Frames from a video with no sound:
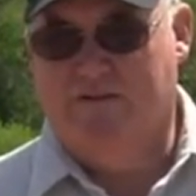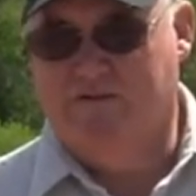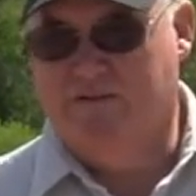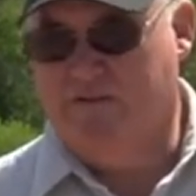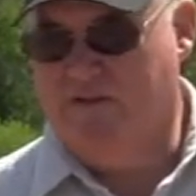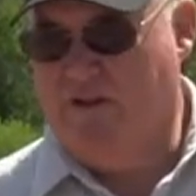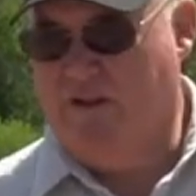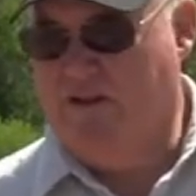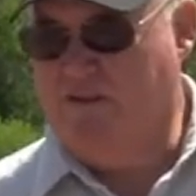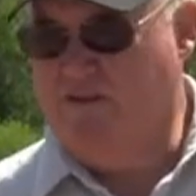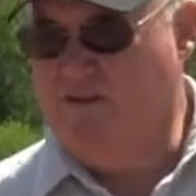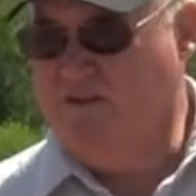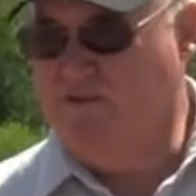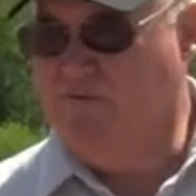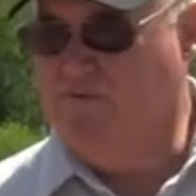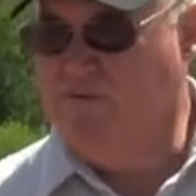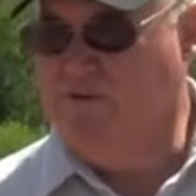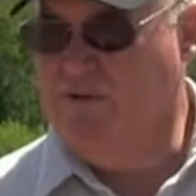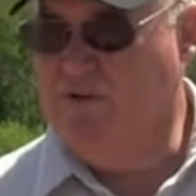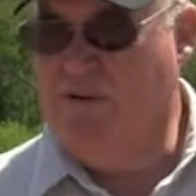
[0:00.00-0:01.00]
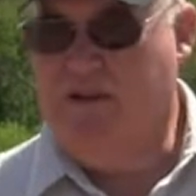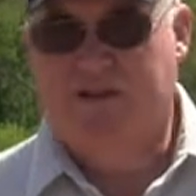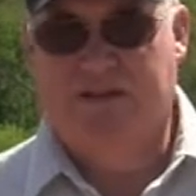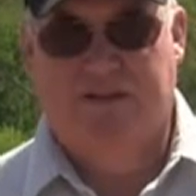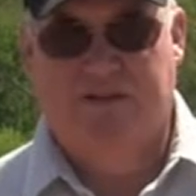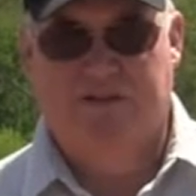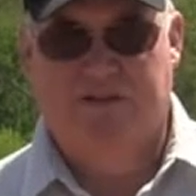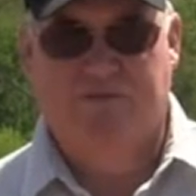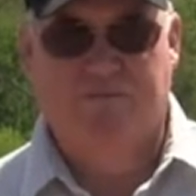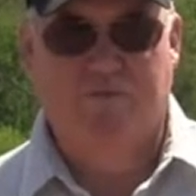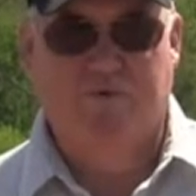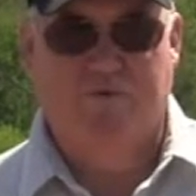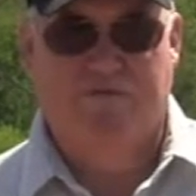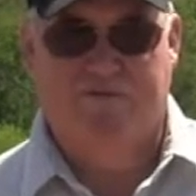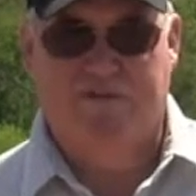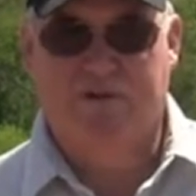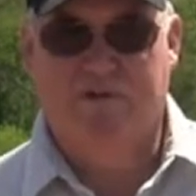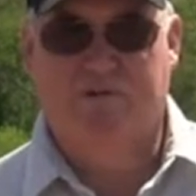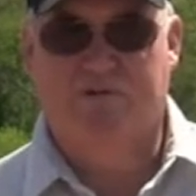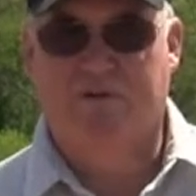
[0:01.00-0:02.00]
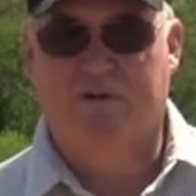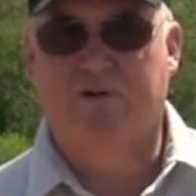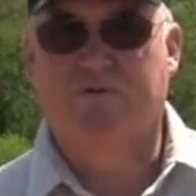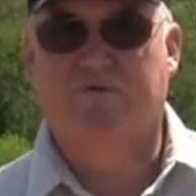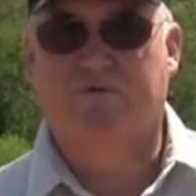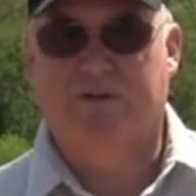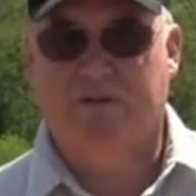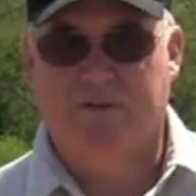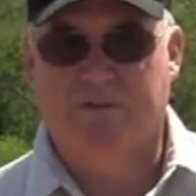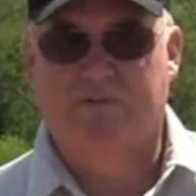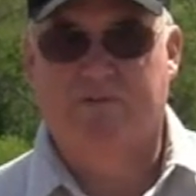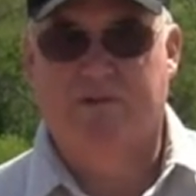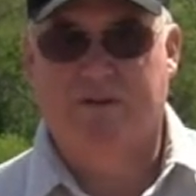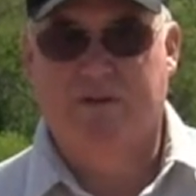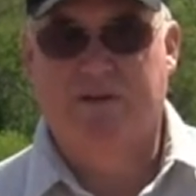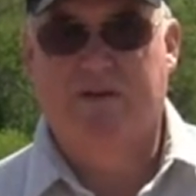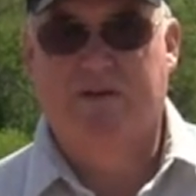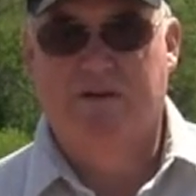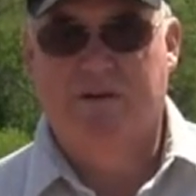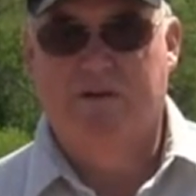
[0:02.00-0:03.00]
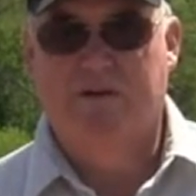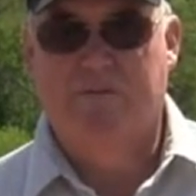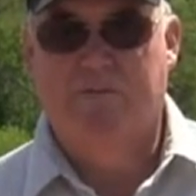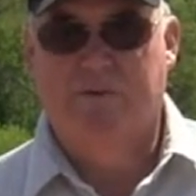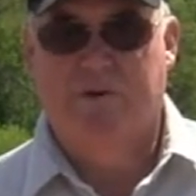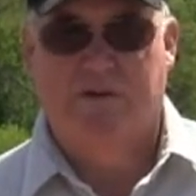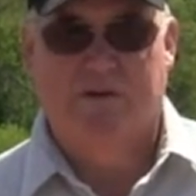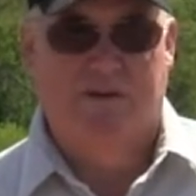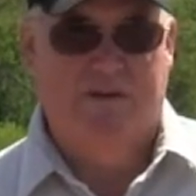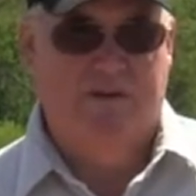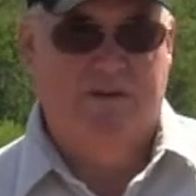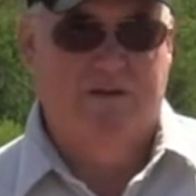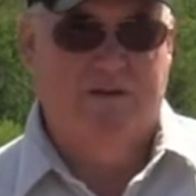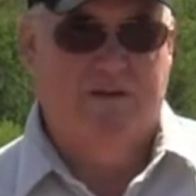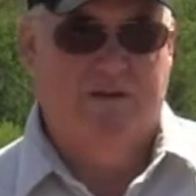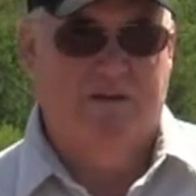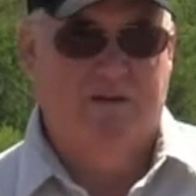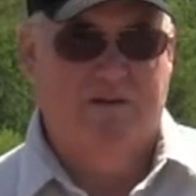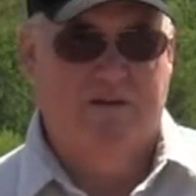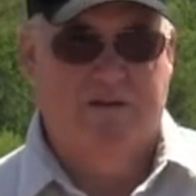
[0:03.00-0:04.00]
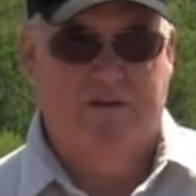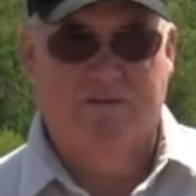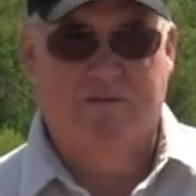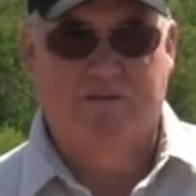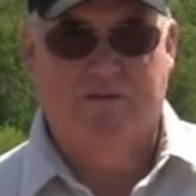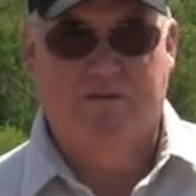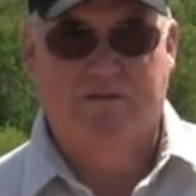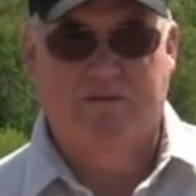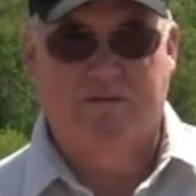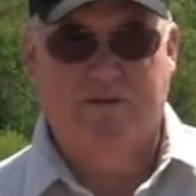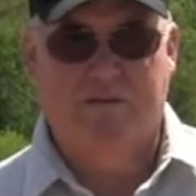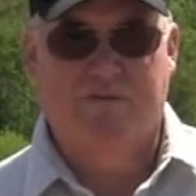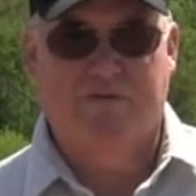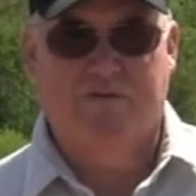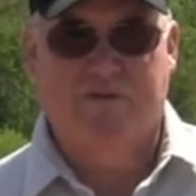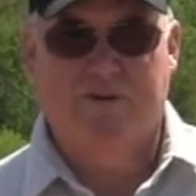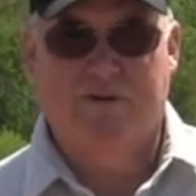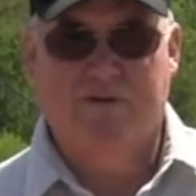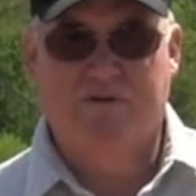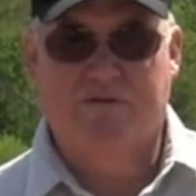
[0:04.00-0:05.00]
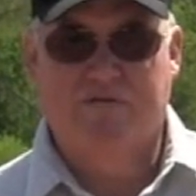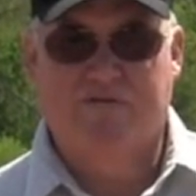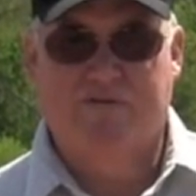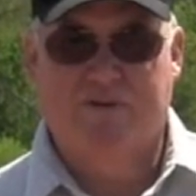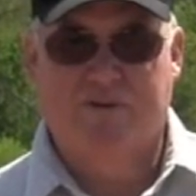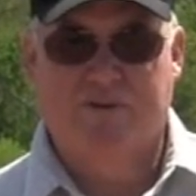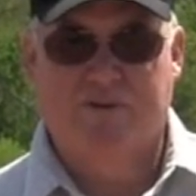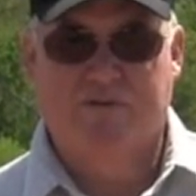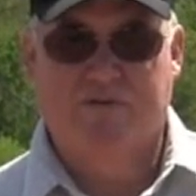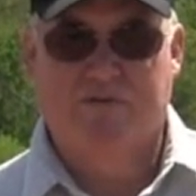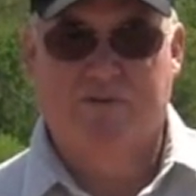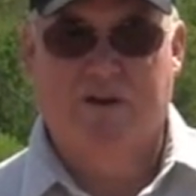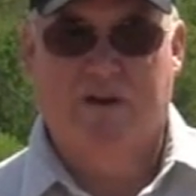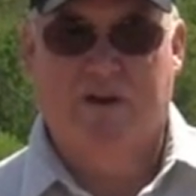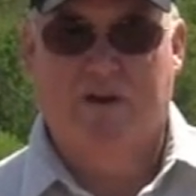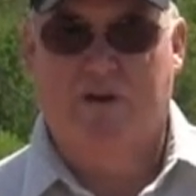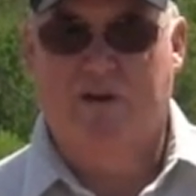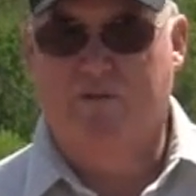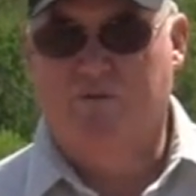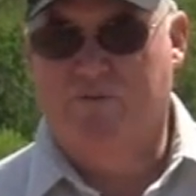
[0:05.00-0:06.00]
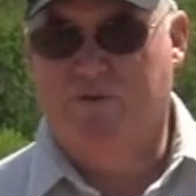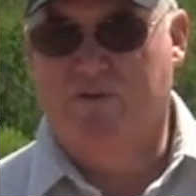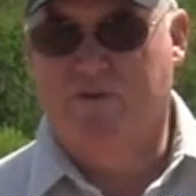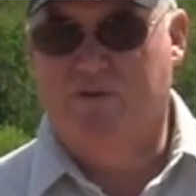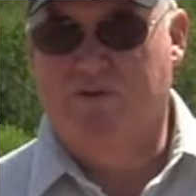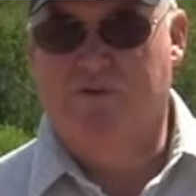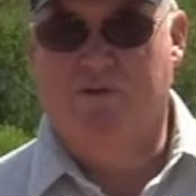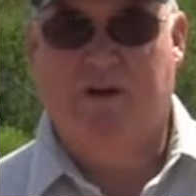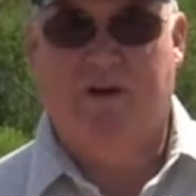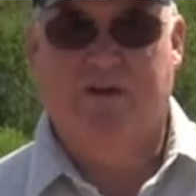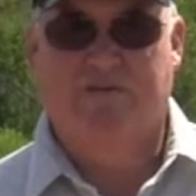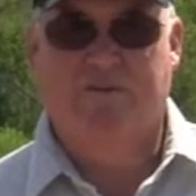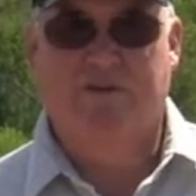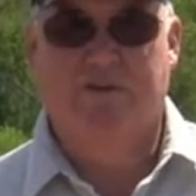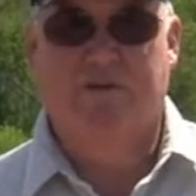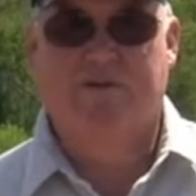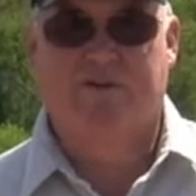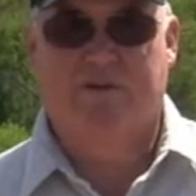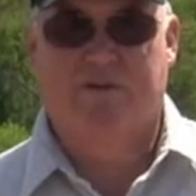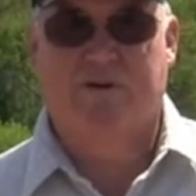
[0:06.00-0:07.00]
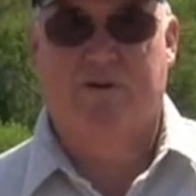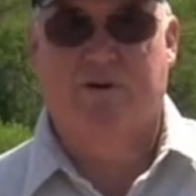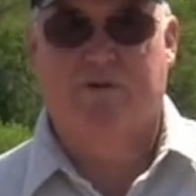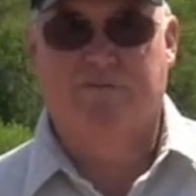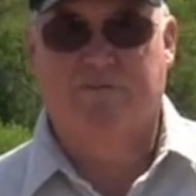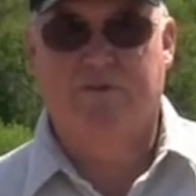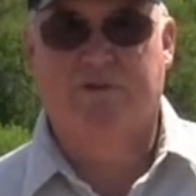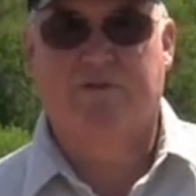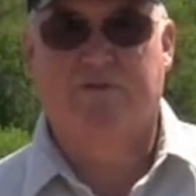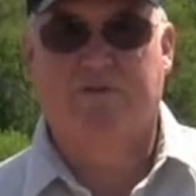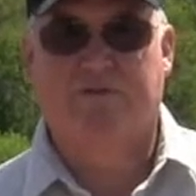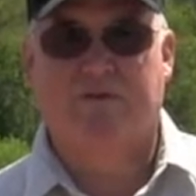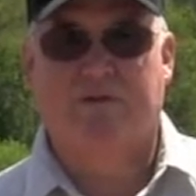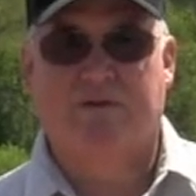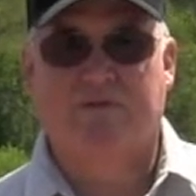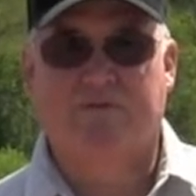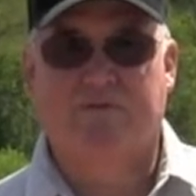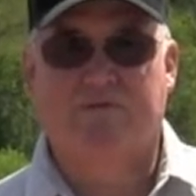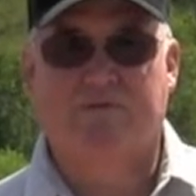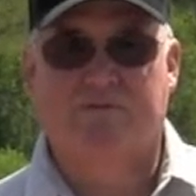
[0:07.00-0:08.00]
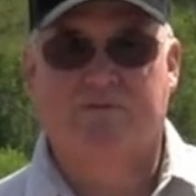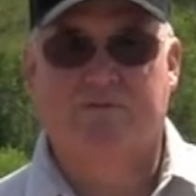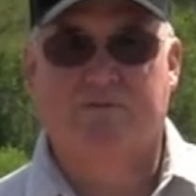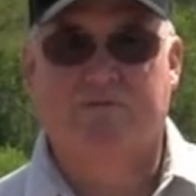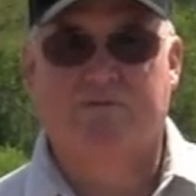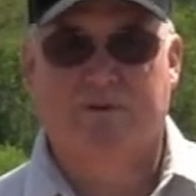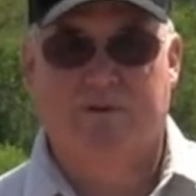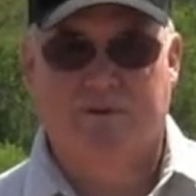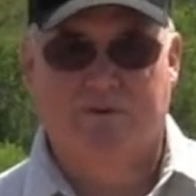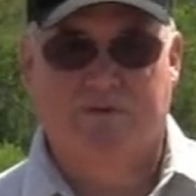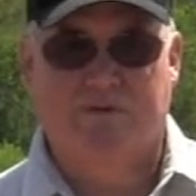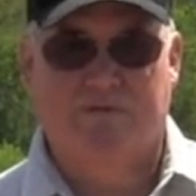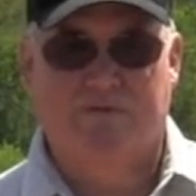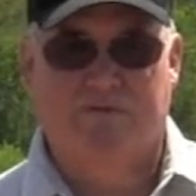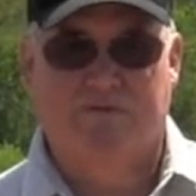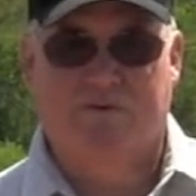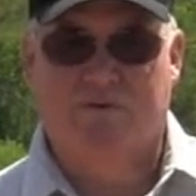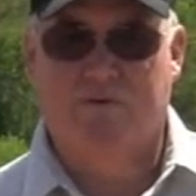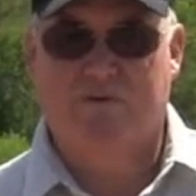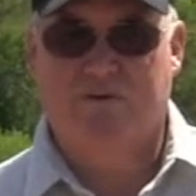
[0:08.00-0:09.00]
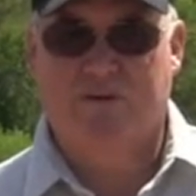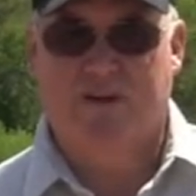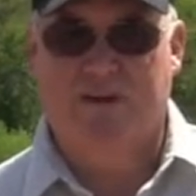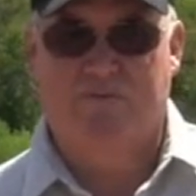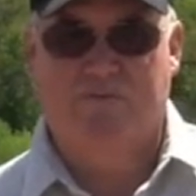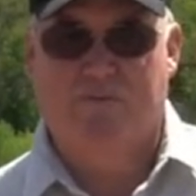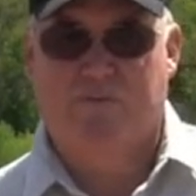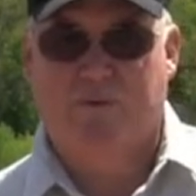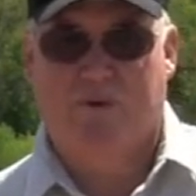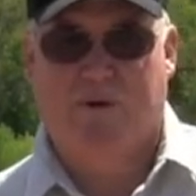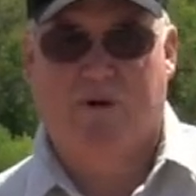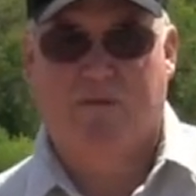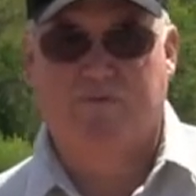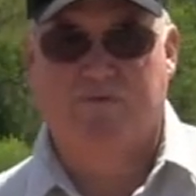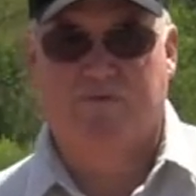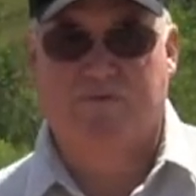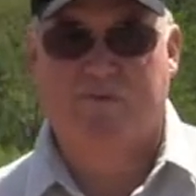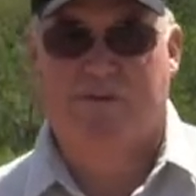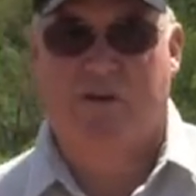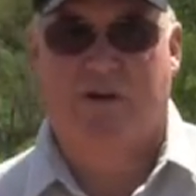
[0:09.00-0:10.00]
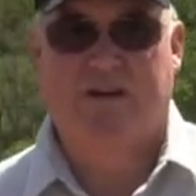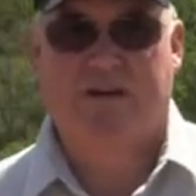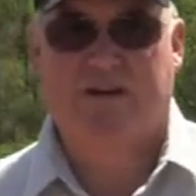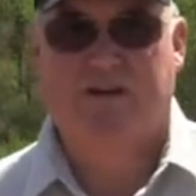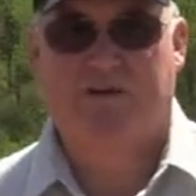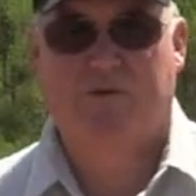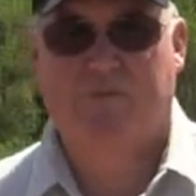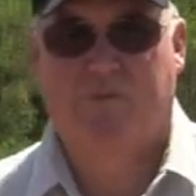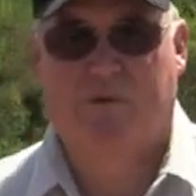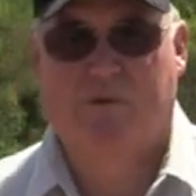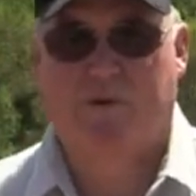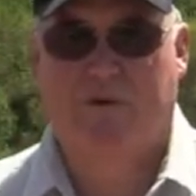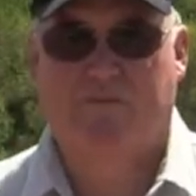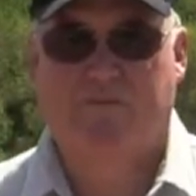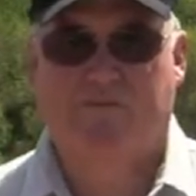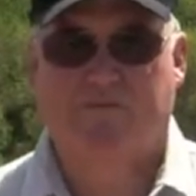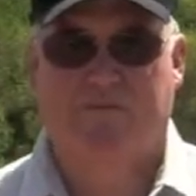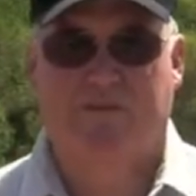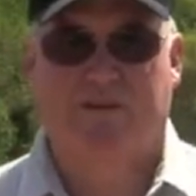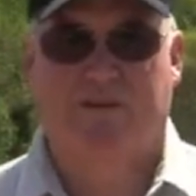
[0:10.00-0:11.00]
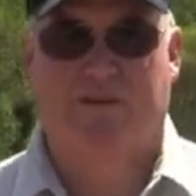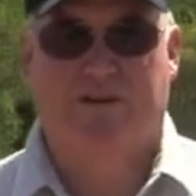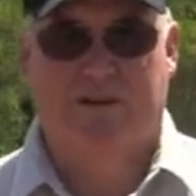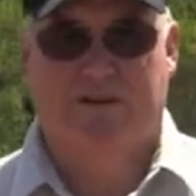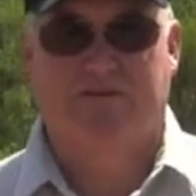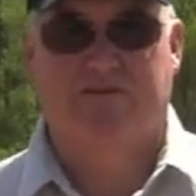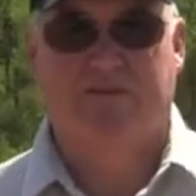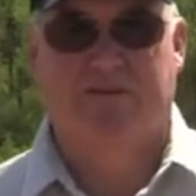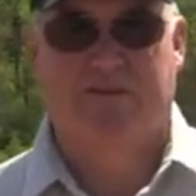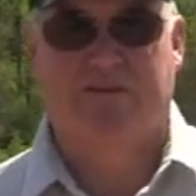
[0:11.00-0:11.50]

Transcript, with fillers: just like this field, I need some more filth on it. But and uh, some of our other fields we got, we do have cover crops under those. But as far as having problems, we've not had no problems with that.